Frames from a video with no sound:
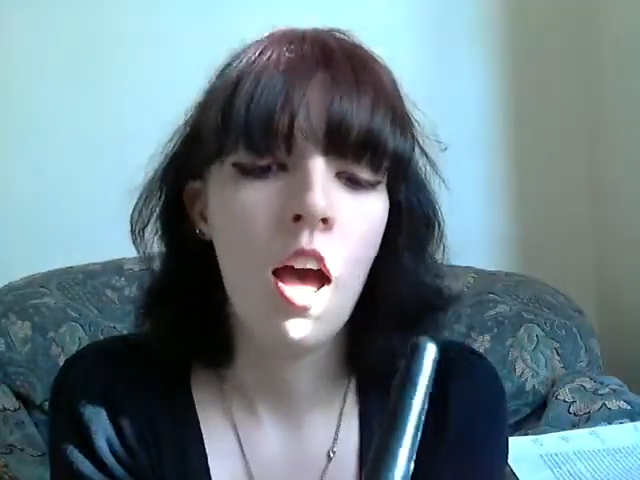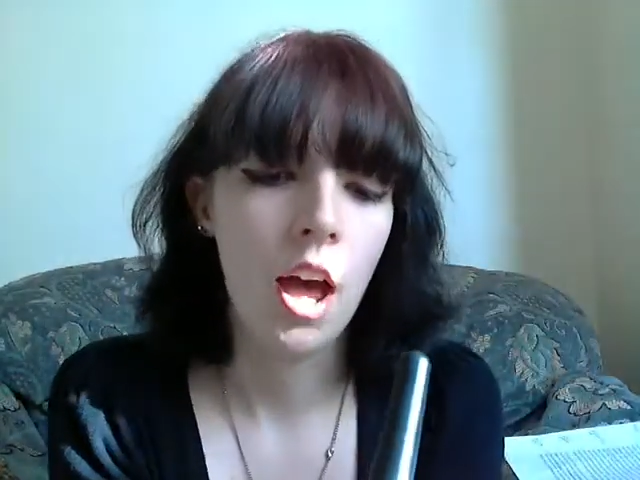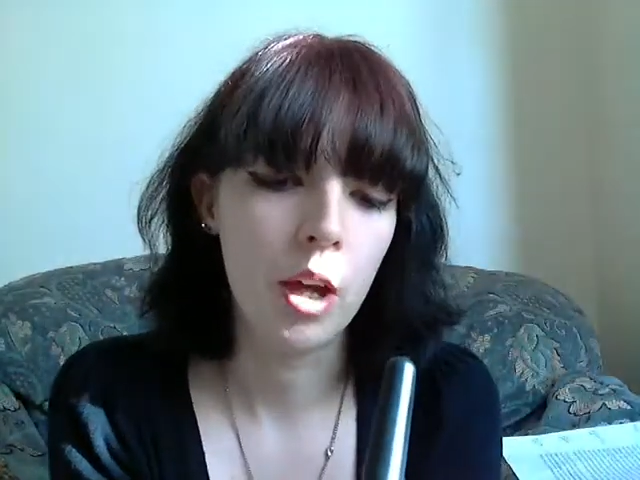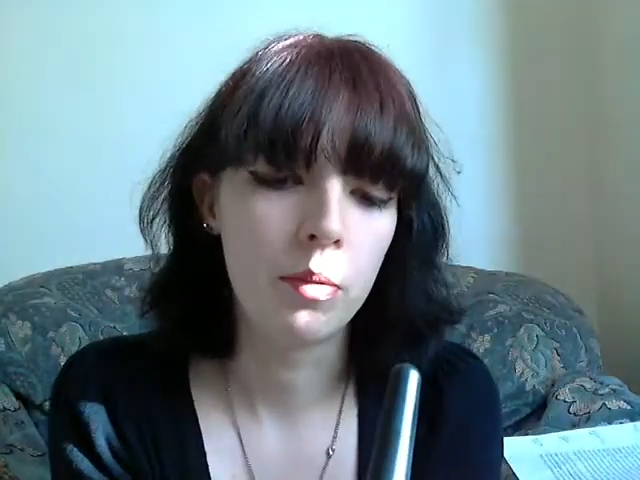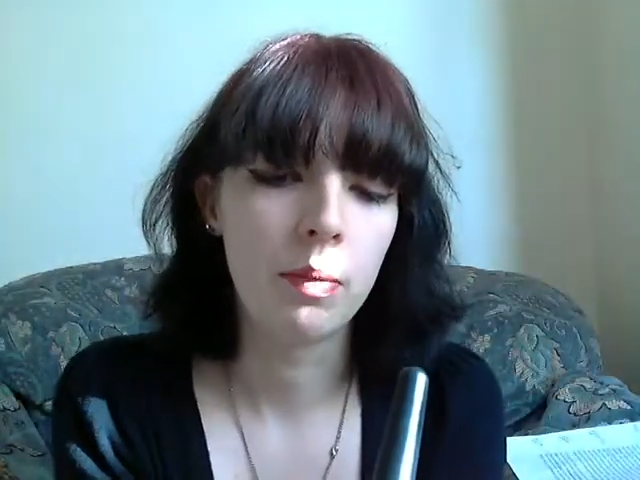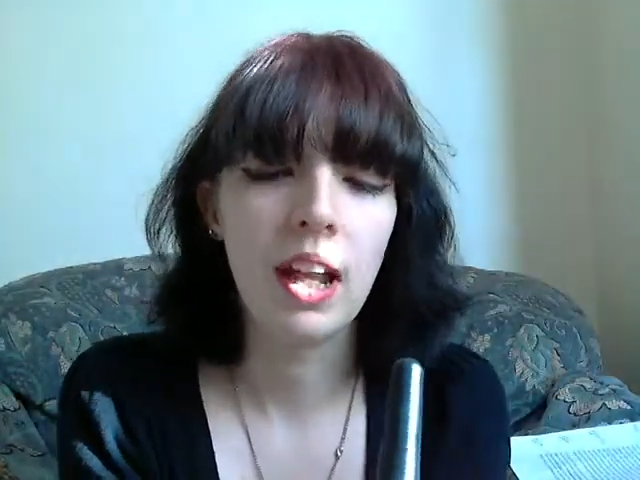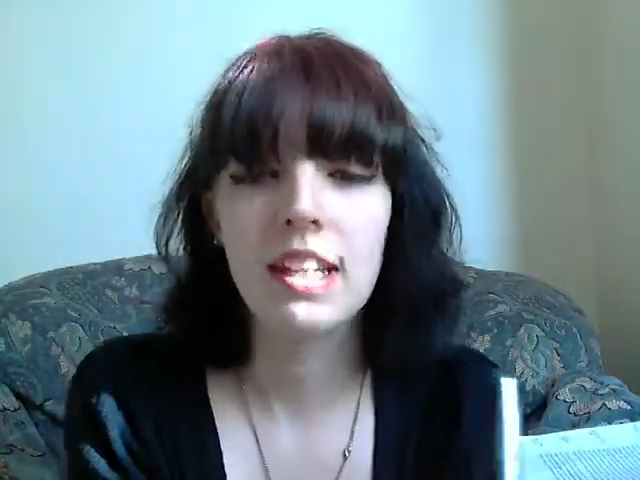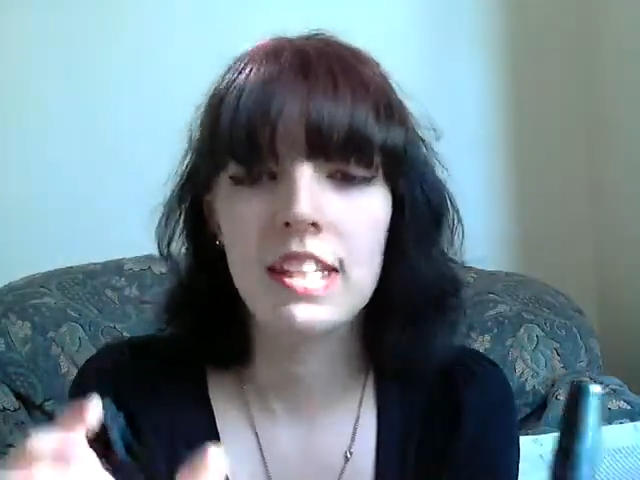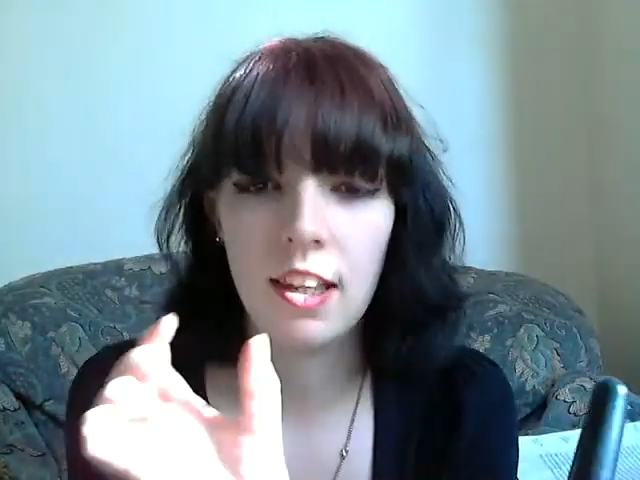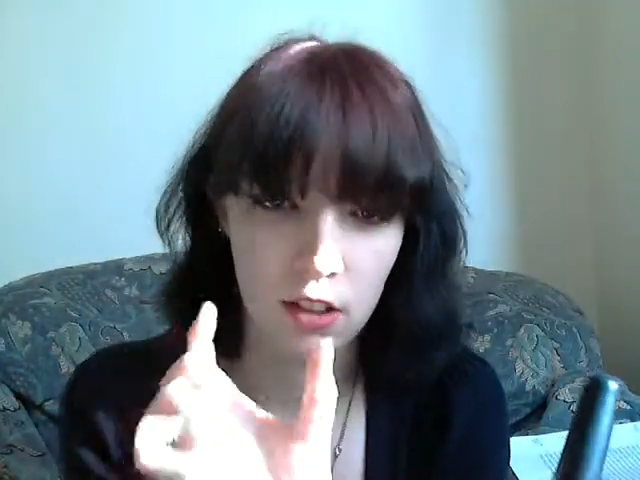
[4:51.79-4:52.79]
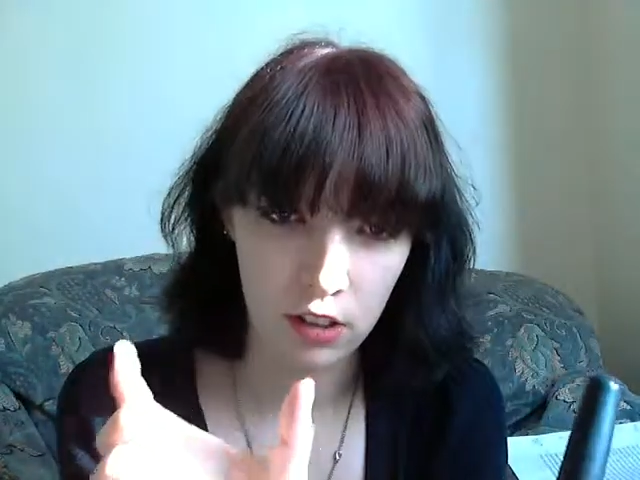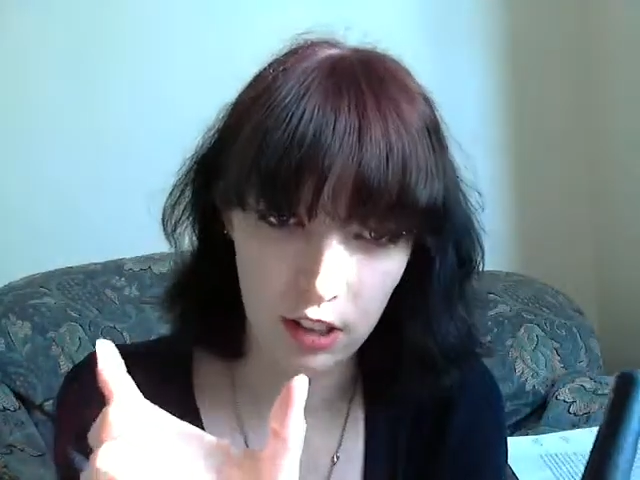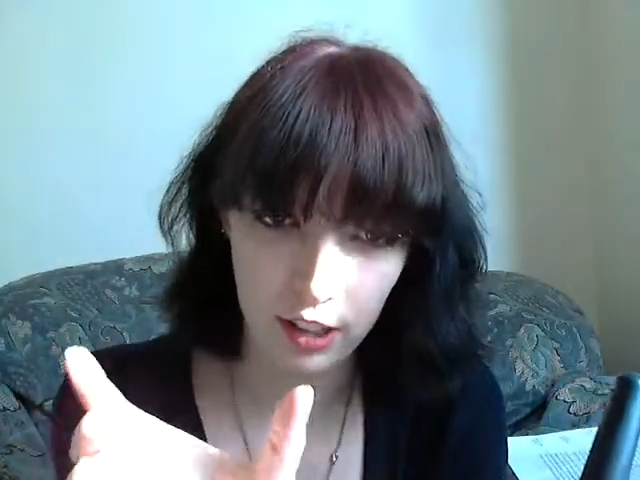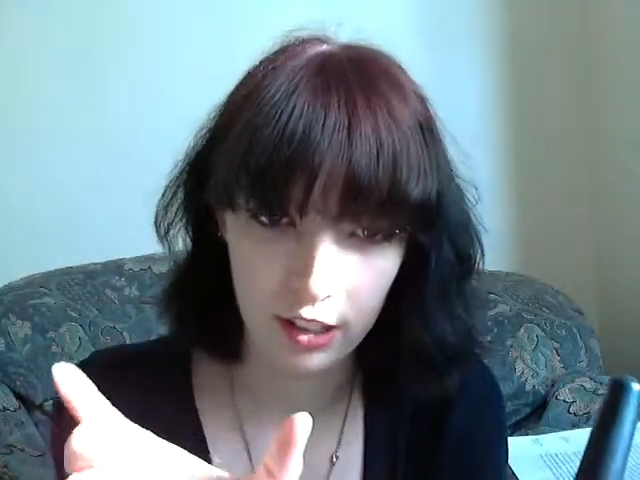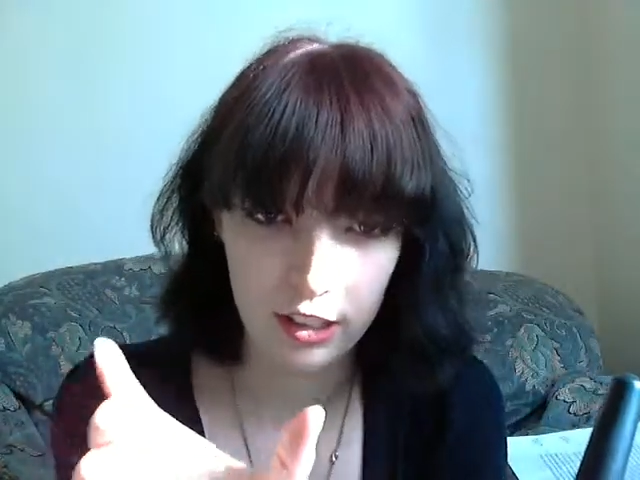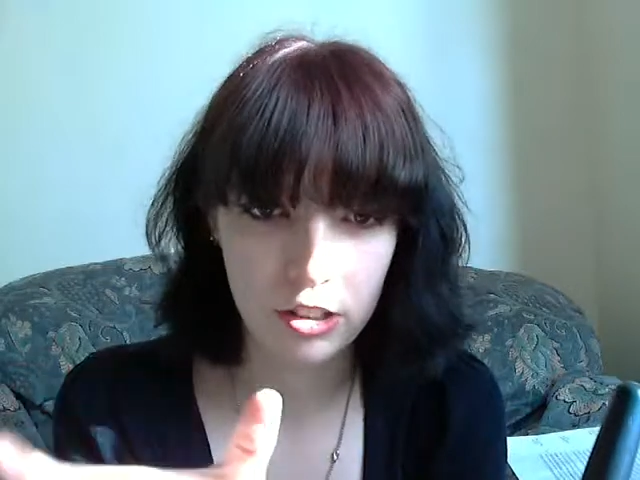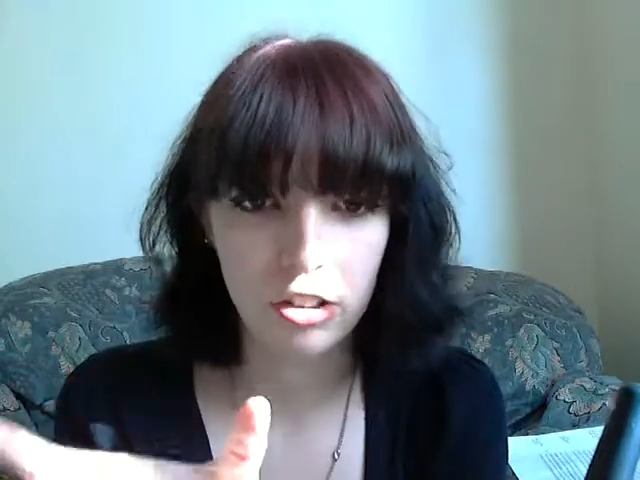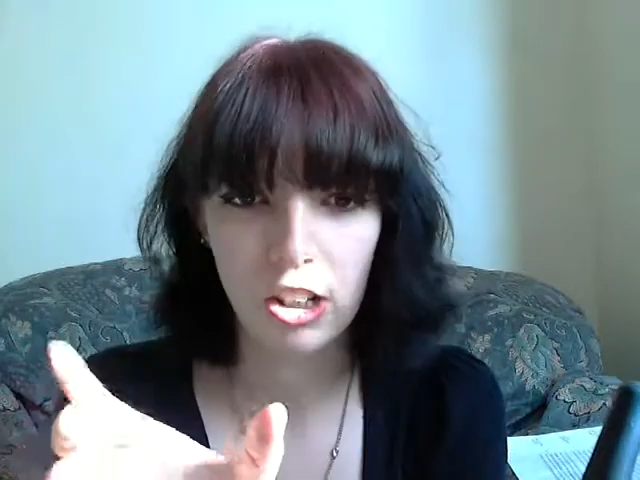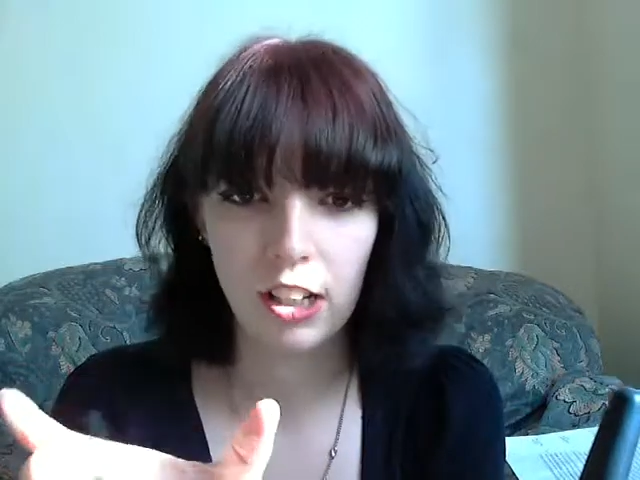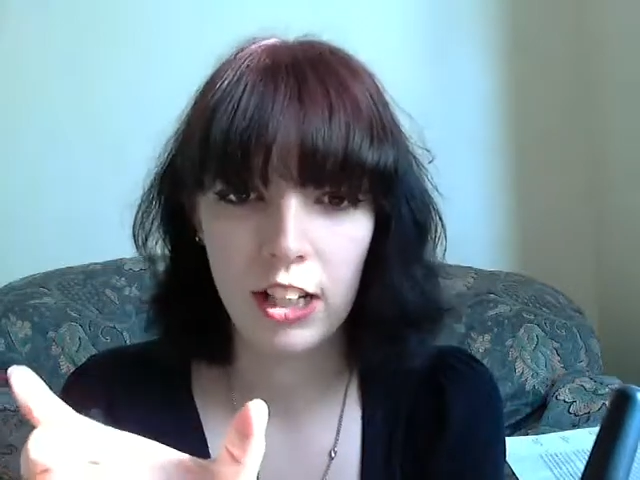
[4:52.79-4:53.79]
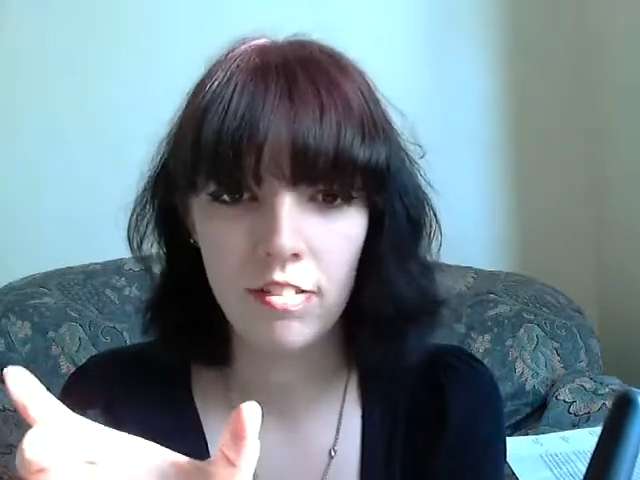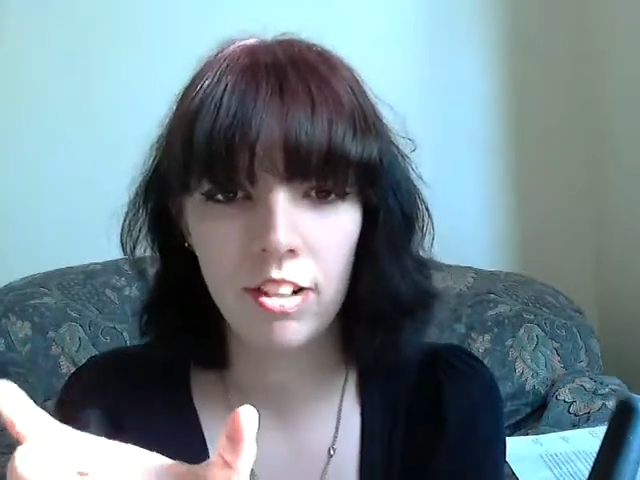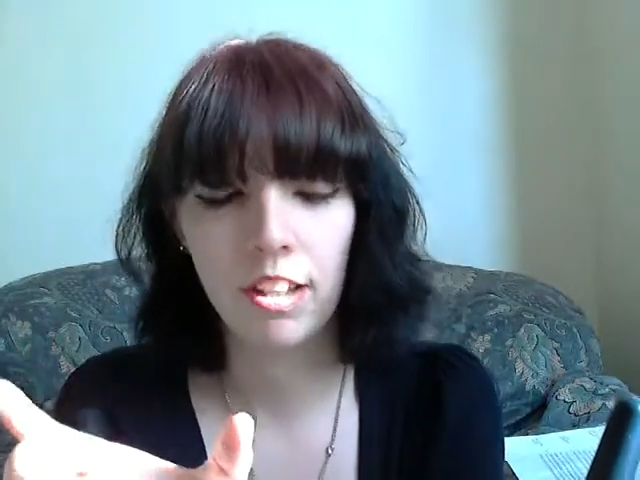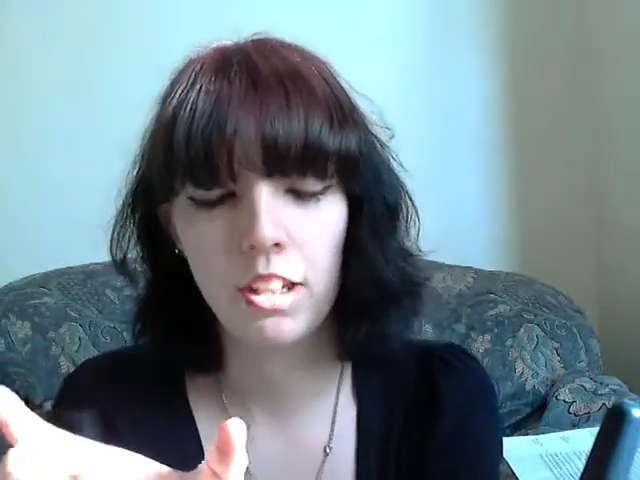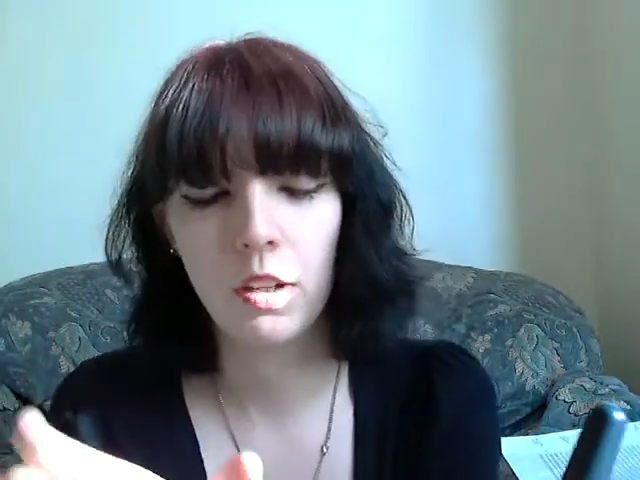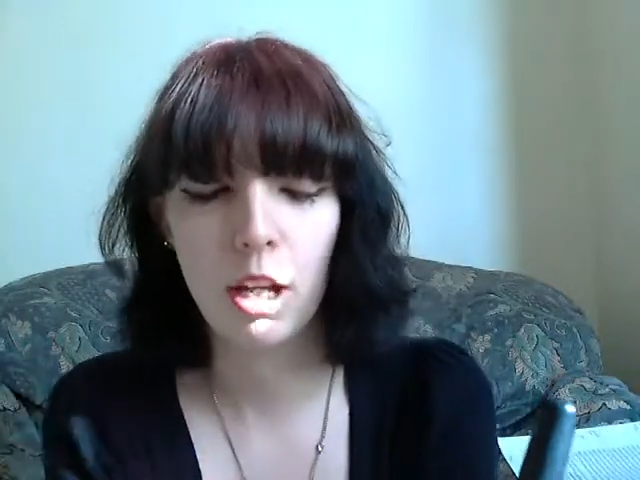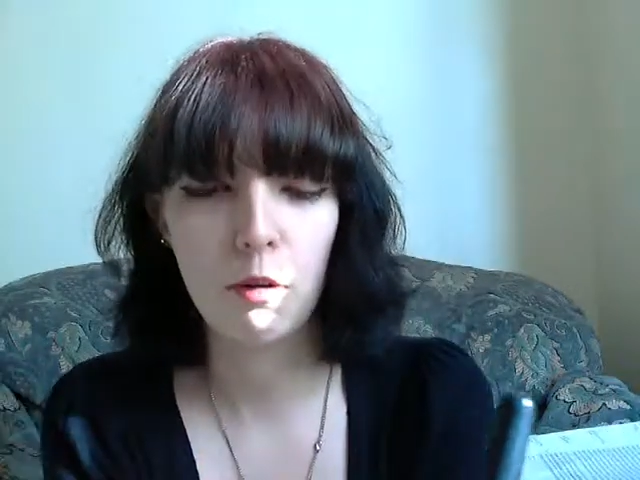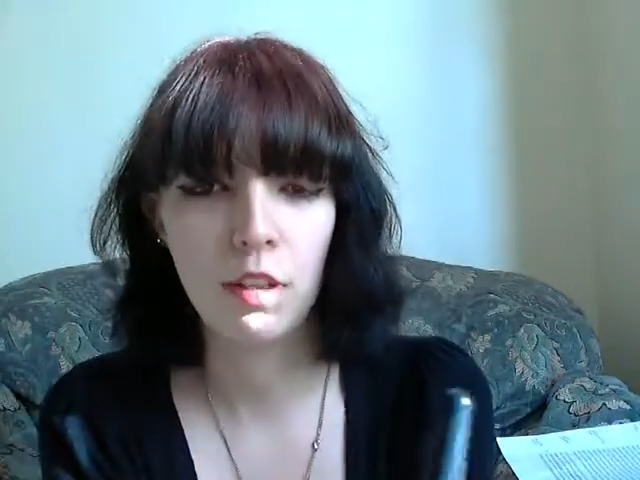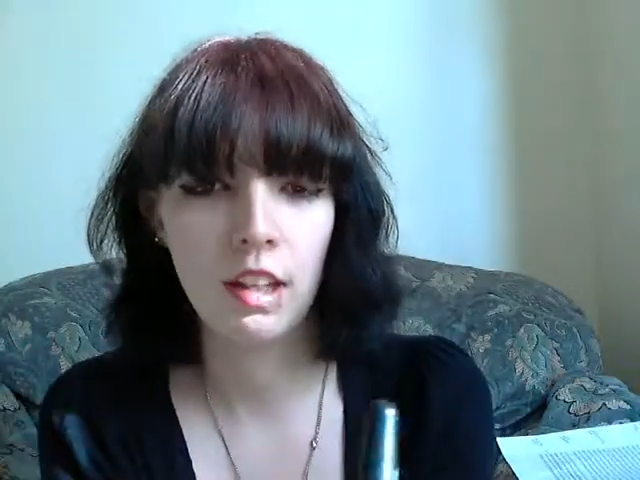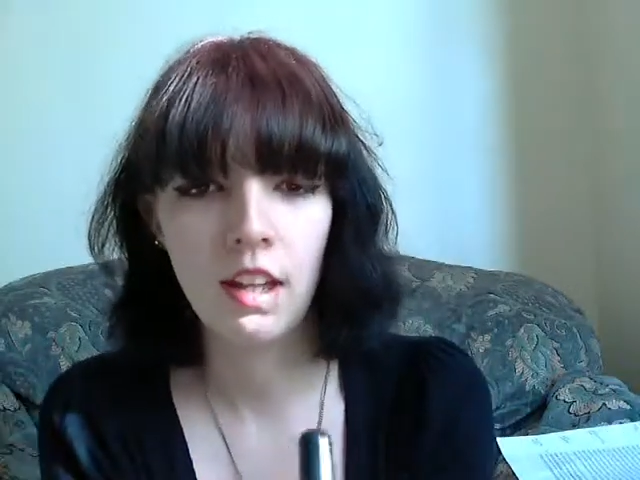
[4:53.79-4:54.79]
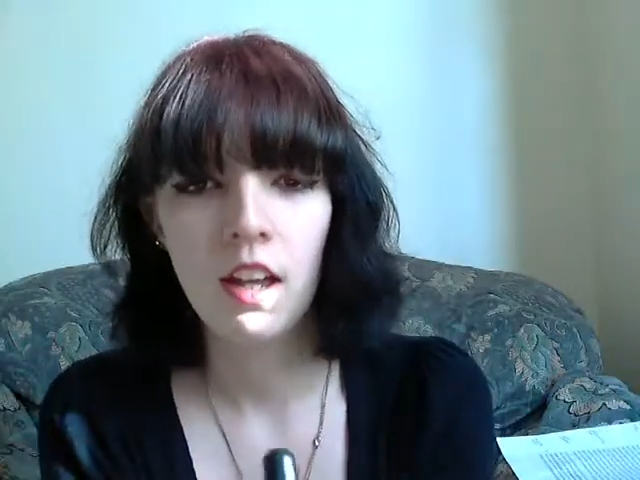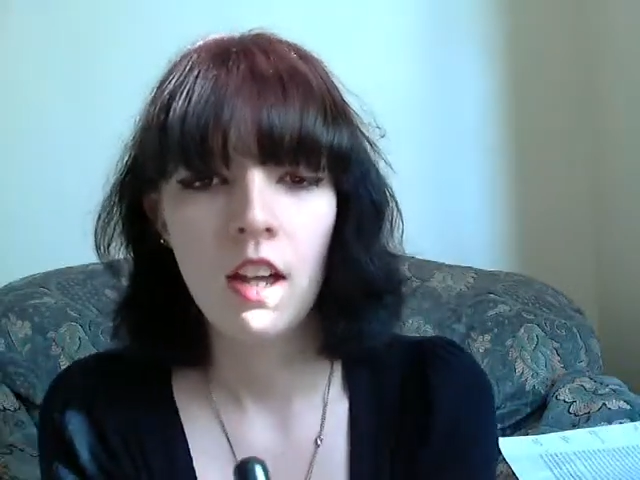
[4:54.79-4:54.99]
And it says on the little instruction leaflet that you get with it,